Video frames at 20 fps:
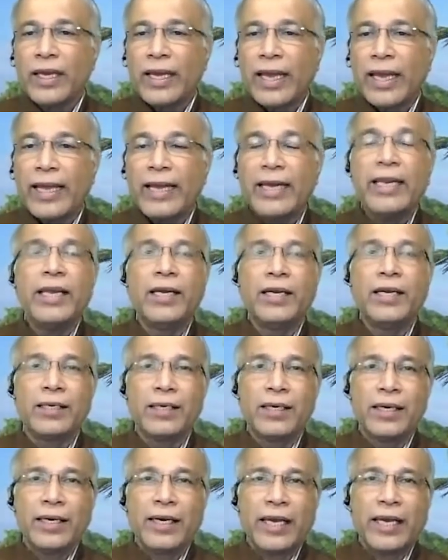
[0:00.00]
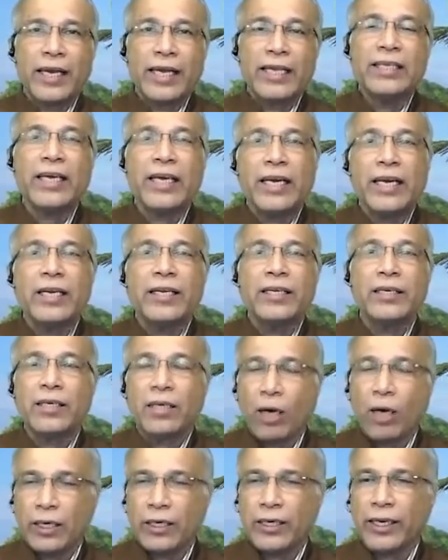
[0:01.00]
elite in the Indian
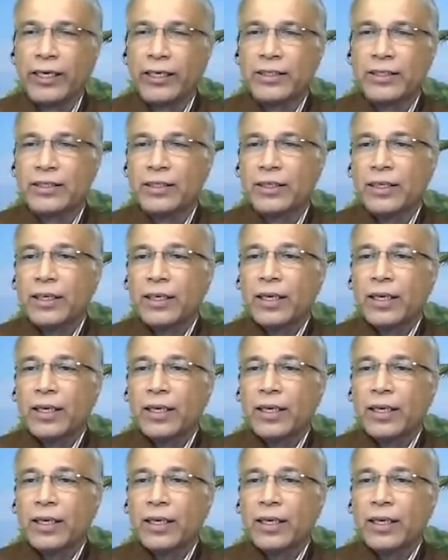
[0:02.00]
context.